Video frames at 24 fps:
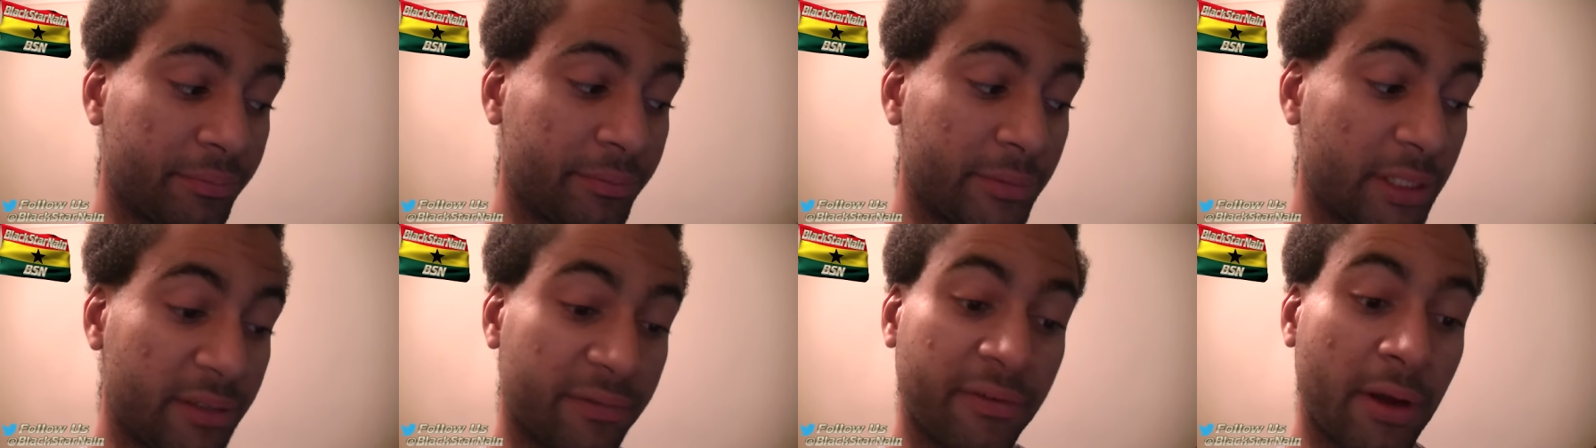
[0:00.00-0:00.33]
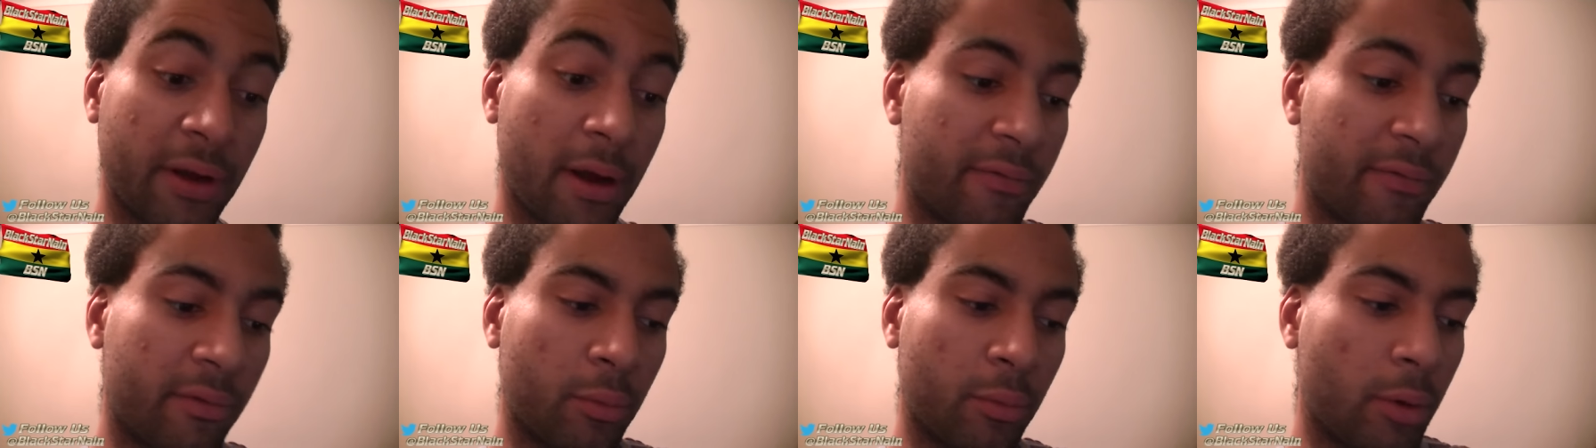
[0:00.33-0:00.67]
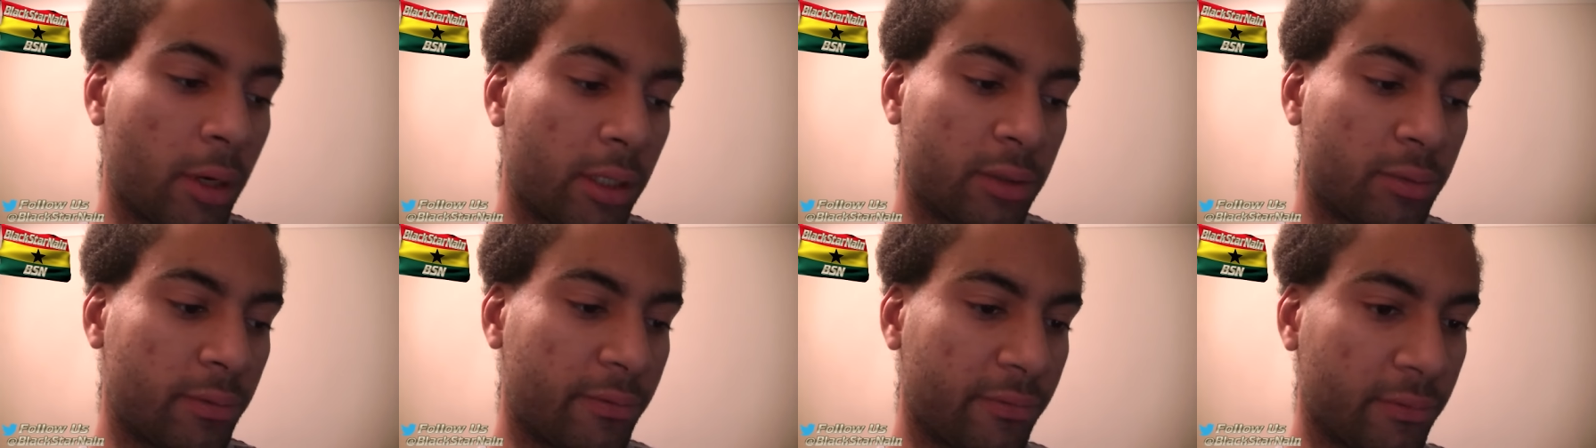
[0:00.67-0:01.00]
Yeah. His father
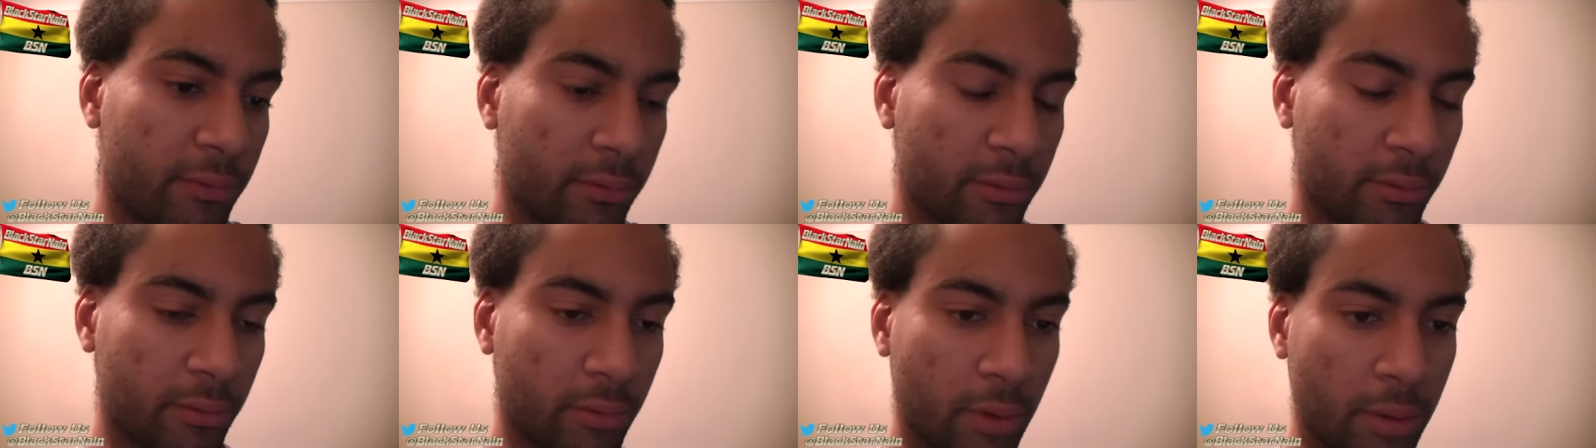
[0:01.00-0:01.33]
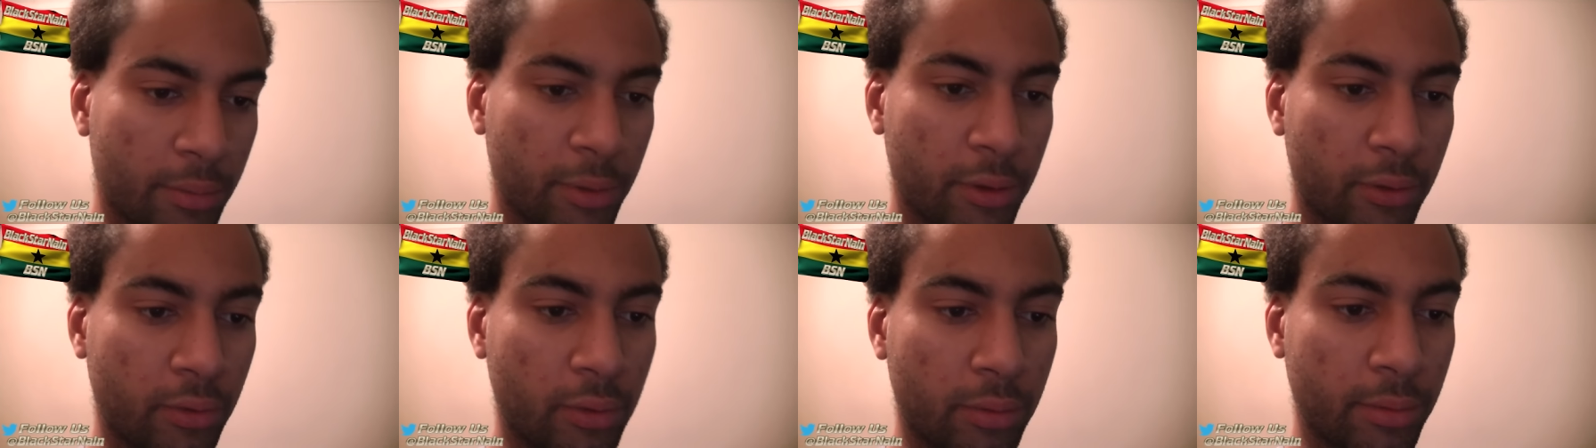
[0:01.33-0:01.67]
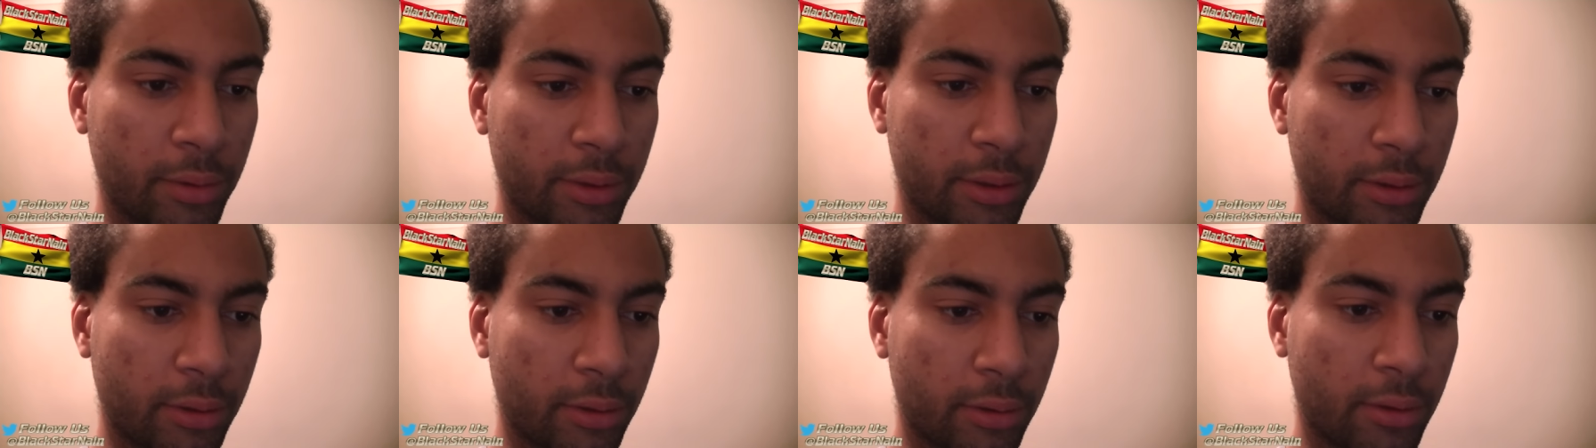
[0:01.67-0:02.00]
worked with Kwame
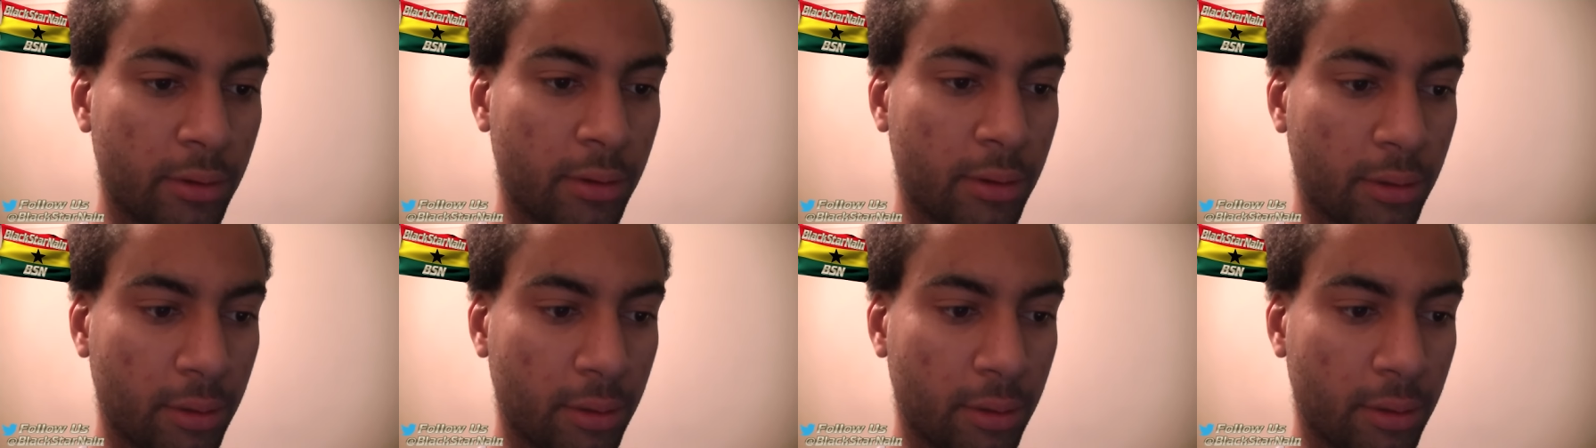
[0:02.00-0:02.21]
Nkrumah, so.